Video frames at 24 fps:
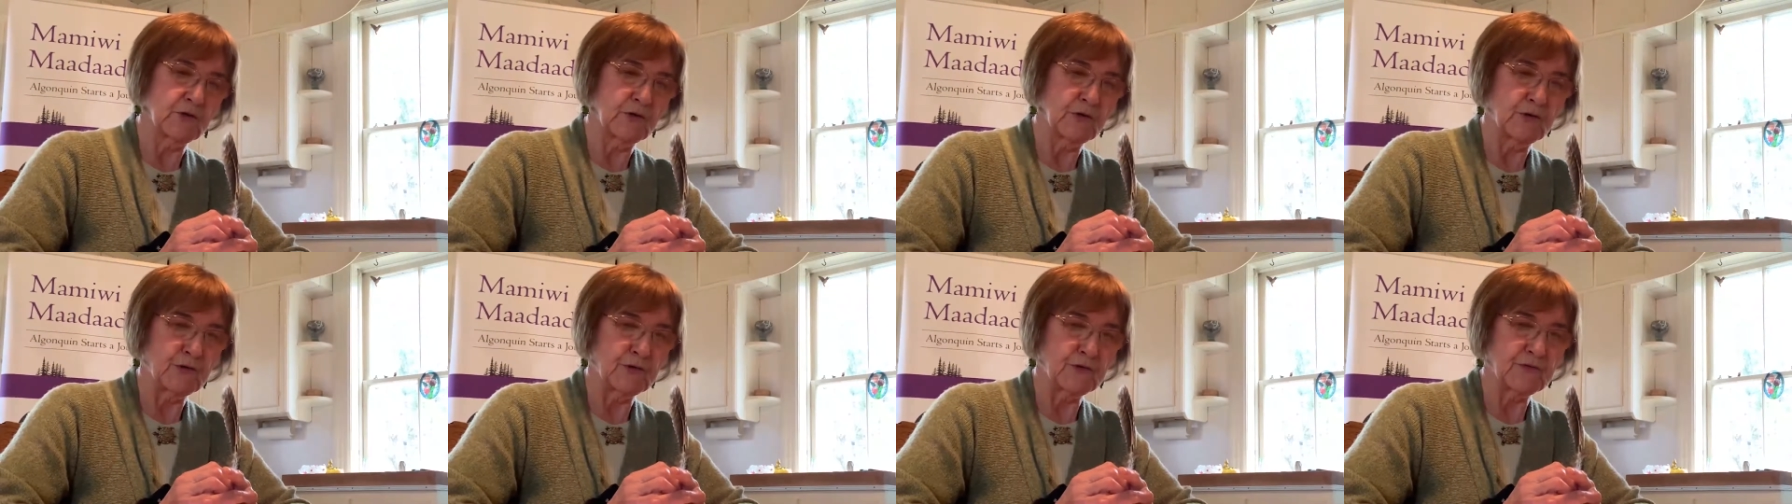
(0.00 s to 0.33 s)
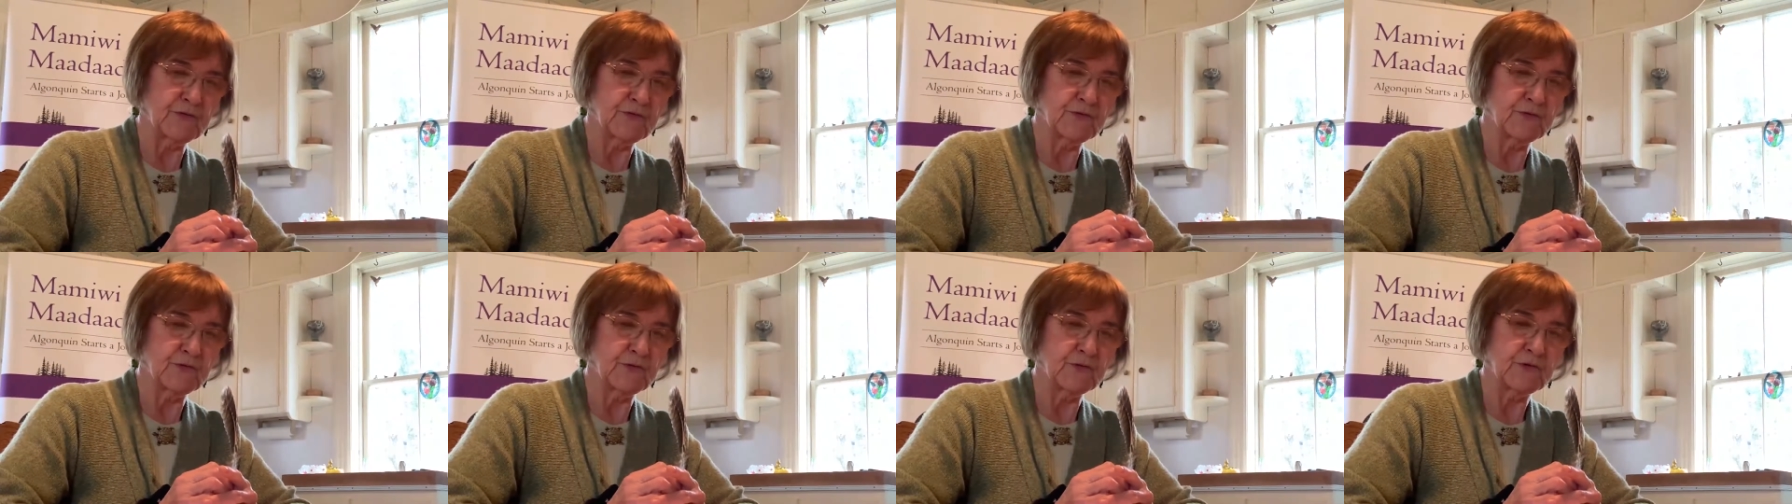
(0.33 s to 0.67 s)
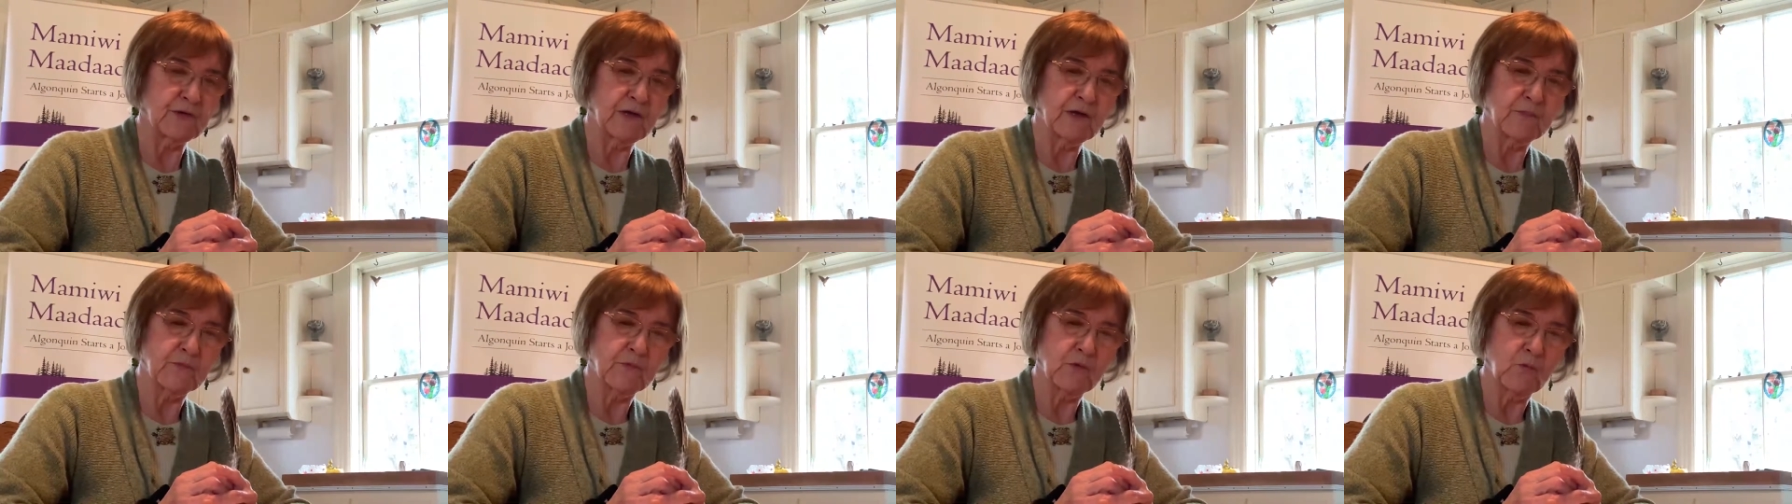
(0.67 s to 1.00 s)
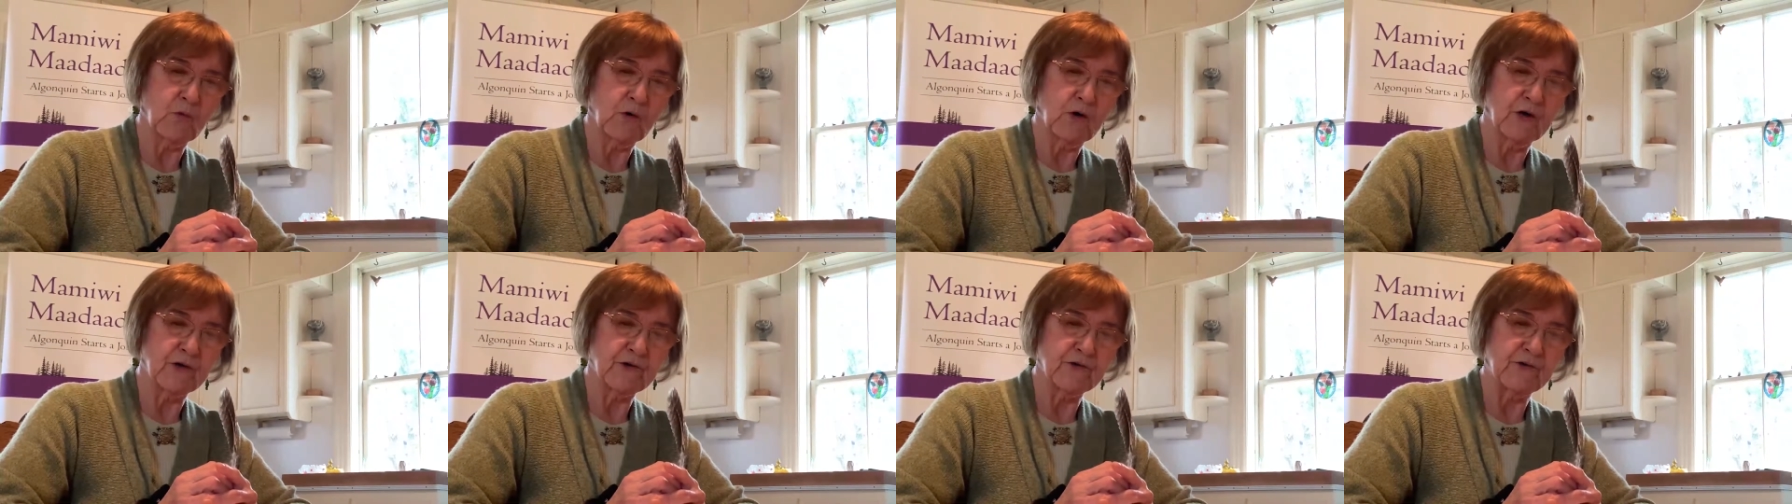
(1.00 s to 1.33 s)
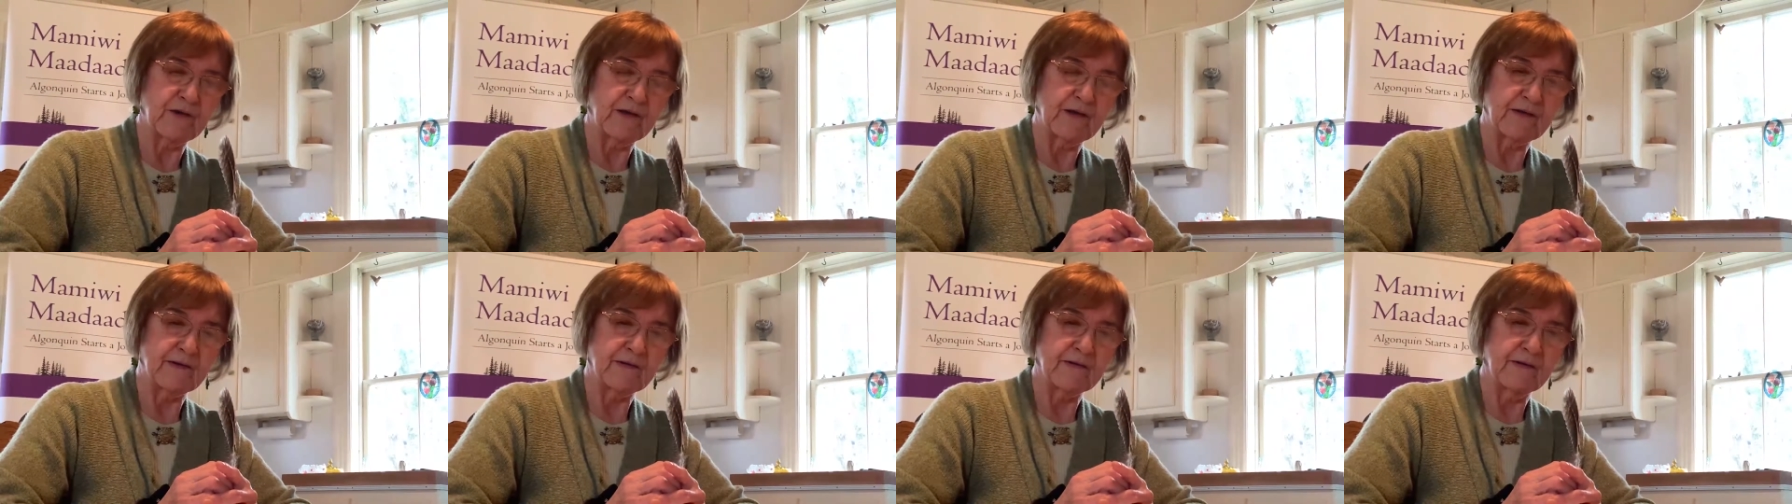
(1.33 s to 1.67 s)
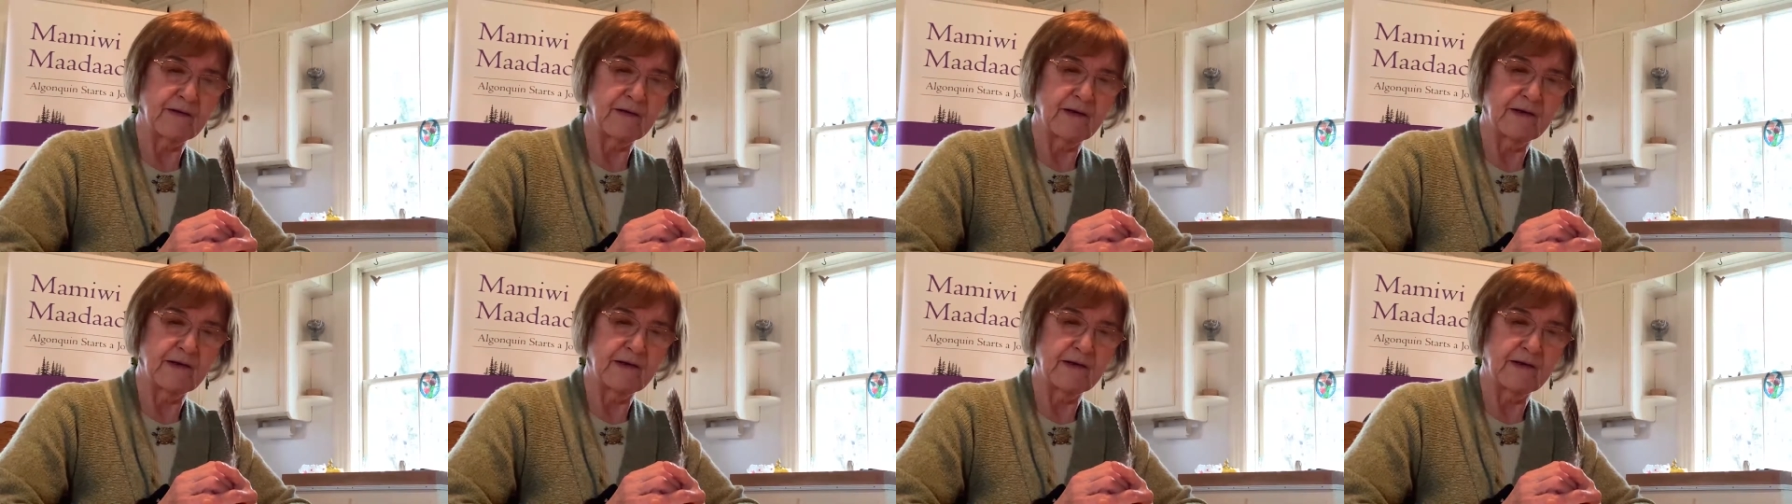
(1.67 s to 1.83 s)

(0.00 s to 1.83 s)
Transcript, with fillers: earth to keep the water in,